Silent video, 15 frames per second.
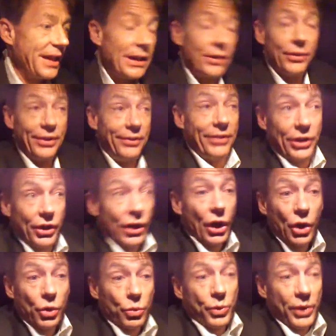They don't even
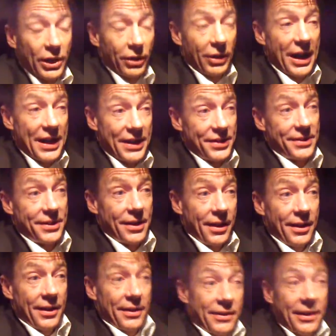realize
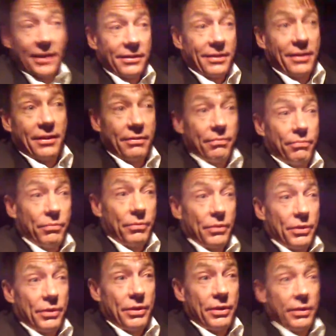that
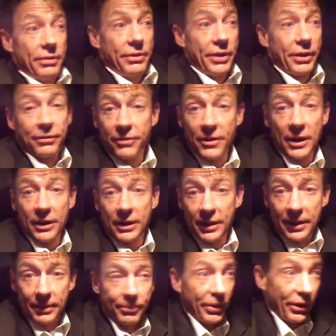they're fucking
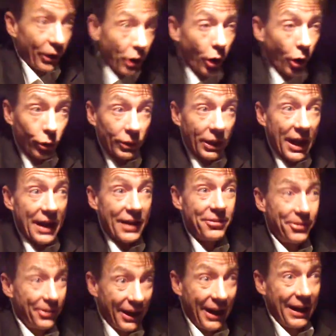up their own
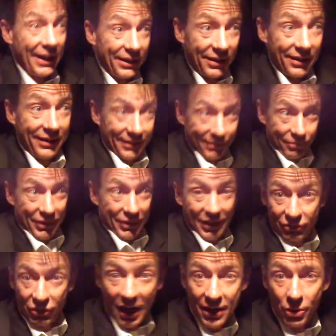life and the
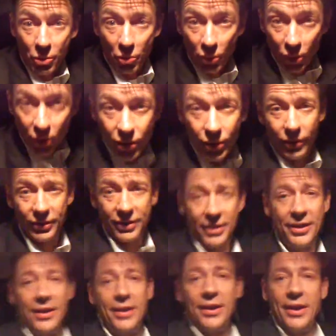entire world,
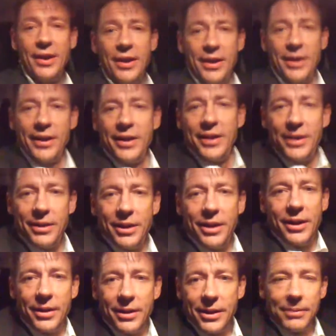
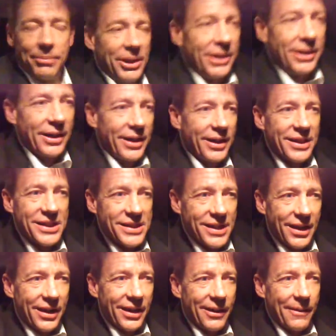because
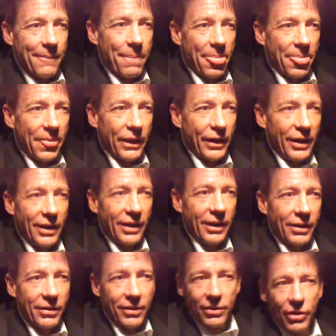they
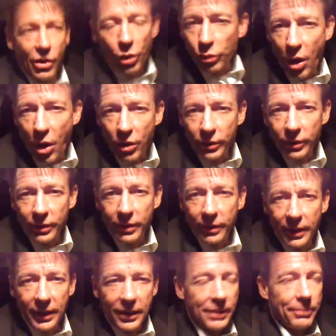are no longer
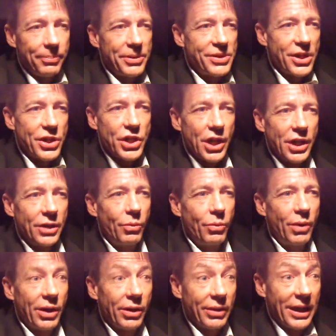in a position
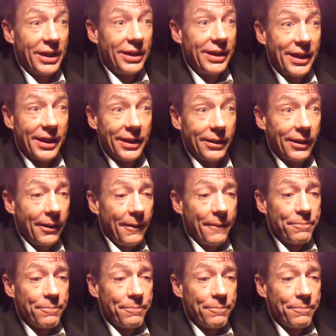where they can